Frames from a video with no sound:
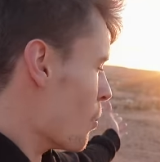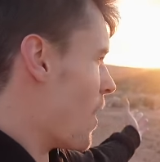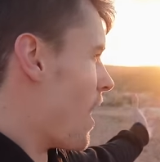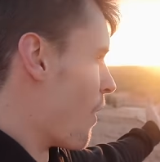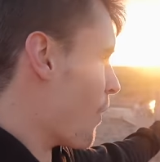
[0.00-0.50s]

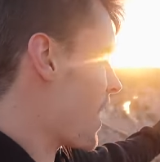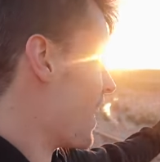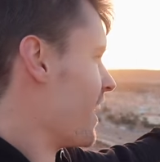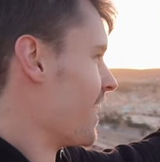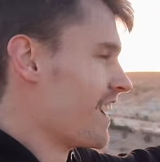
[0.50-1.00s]
Wow.
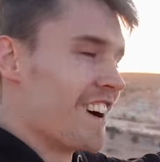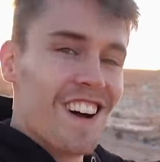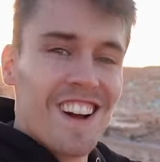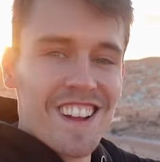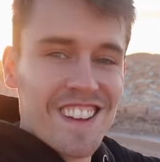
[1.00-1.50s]

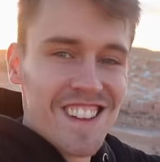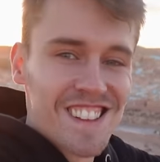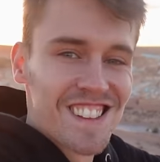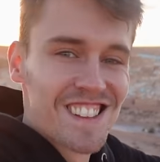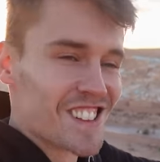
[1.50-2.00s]

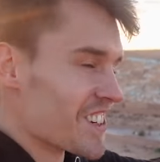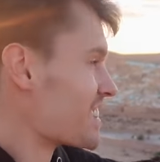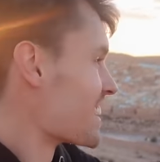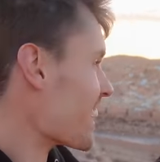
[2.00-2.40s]
This is just